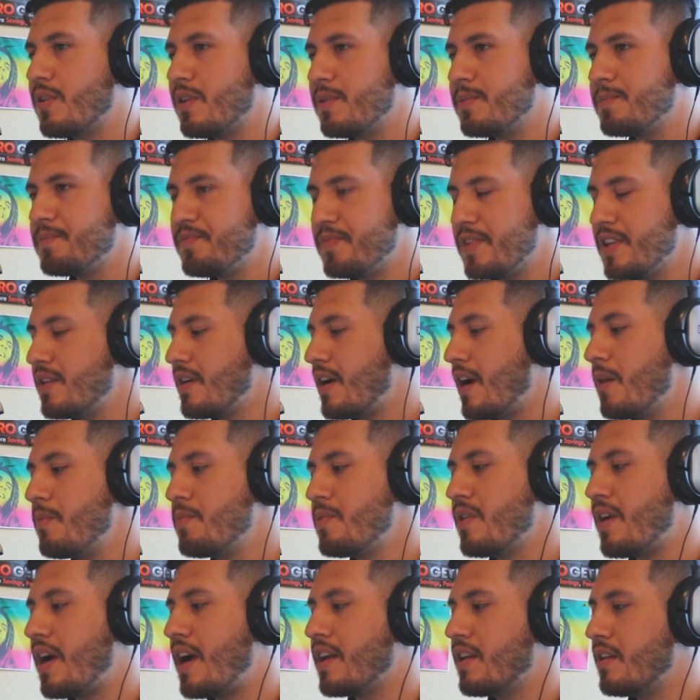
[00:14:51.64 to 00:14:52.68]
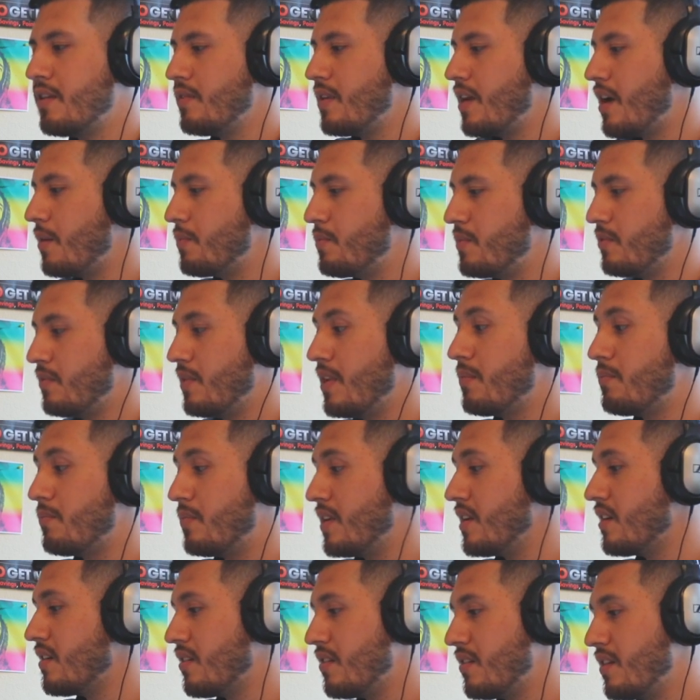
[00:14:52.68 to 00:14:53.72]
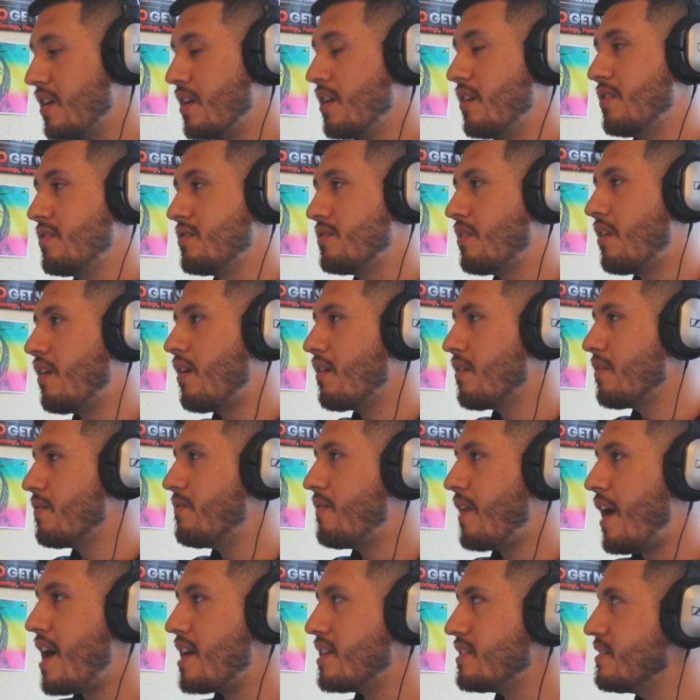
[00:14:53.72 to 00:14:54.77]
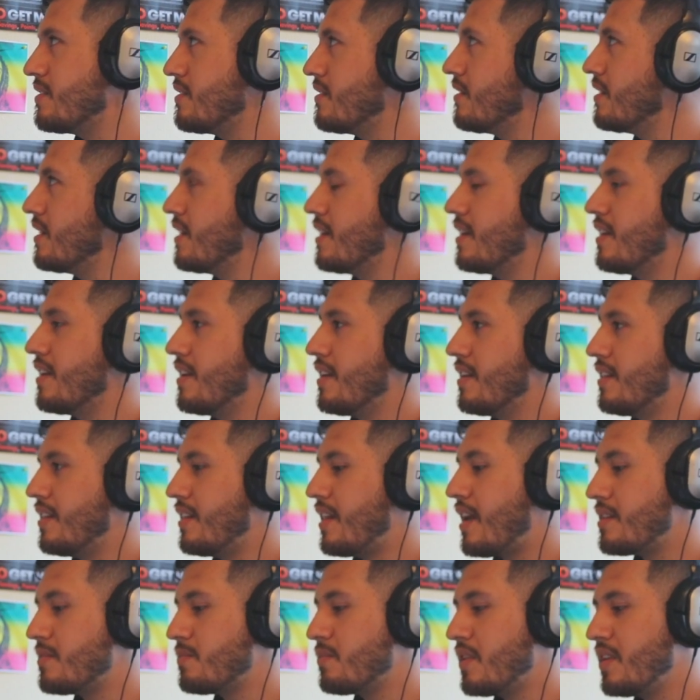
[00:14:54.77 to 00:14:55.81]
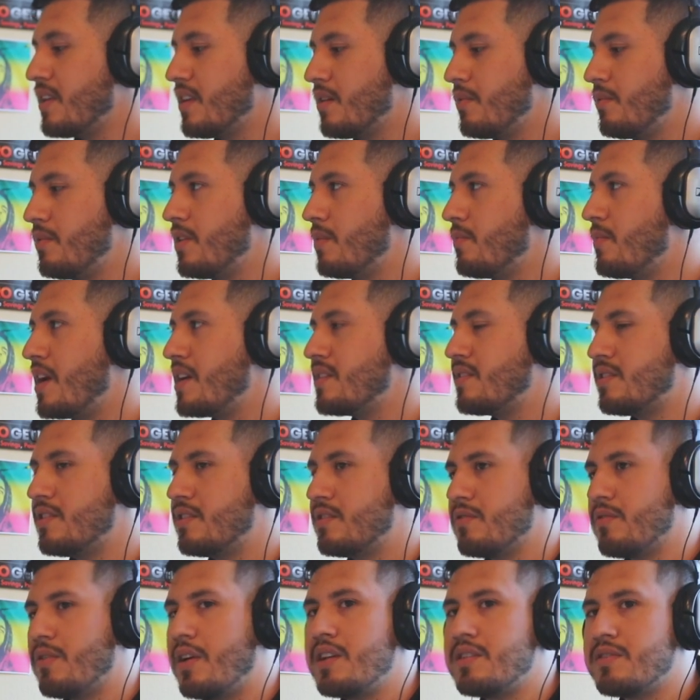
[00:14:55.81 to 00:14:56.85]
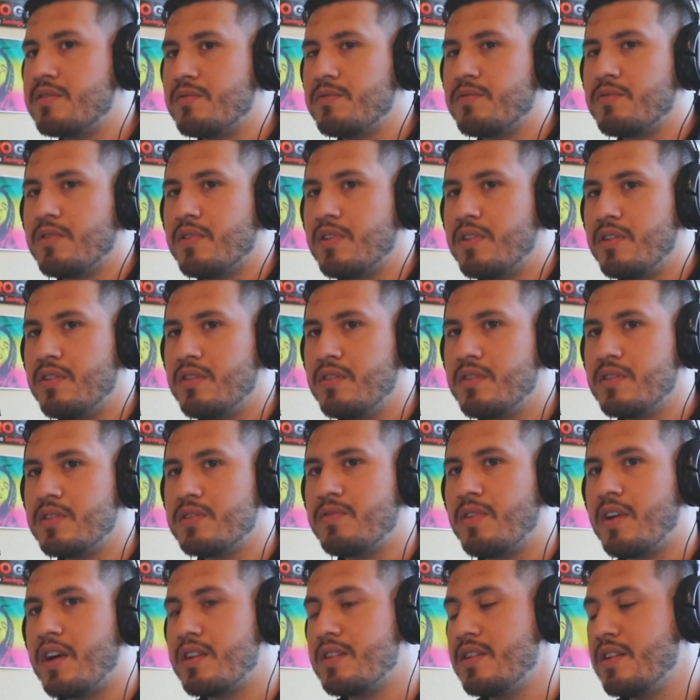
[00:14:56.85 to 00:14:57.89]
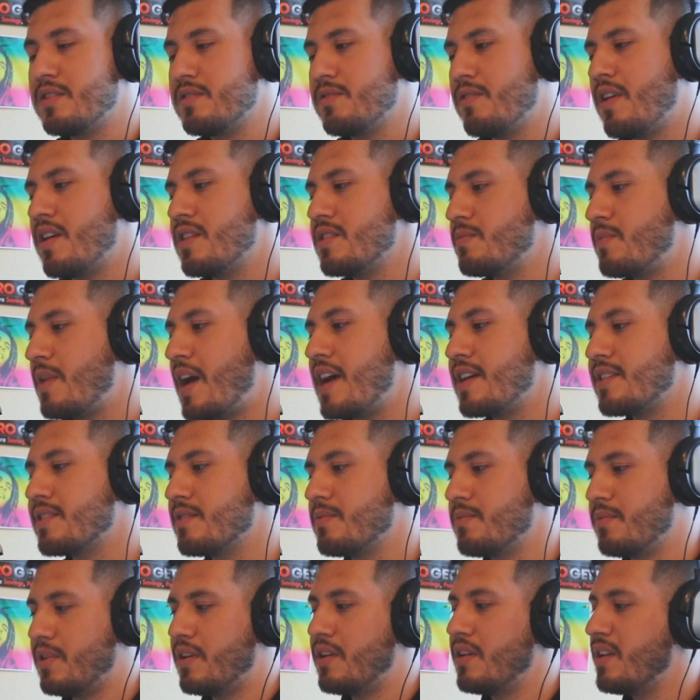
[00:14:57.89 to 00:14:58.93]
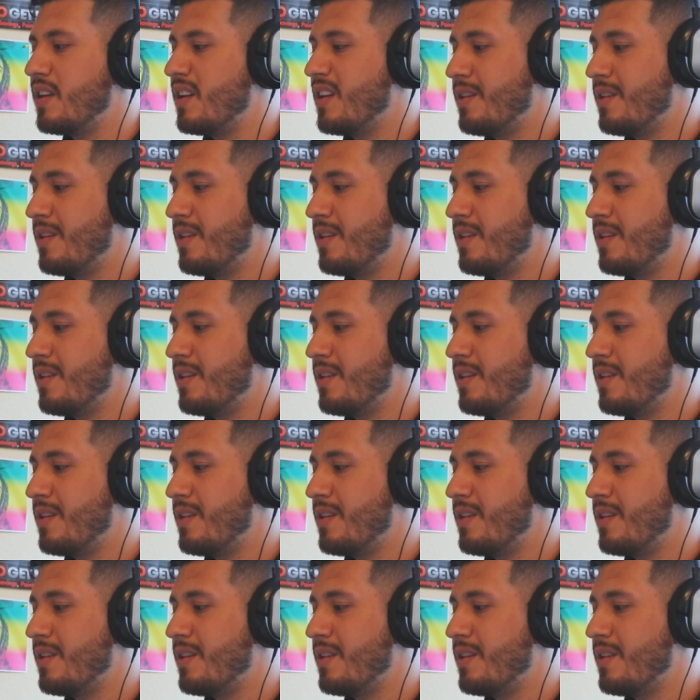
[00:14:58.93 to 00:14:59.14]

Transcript: you. Help your IQ, help you get bigger, stronger, faster. Then that's probably gonna be the best situation for you. As far as basketball.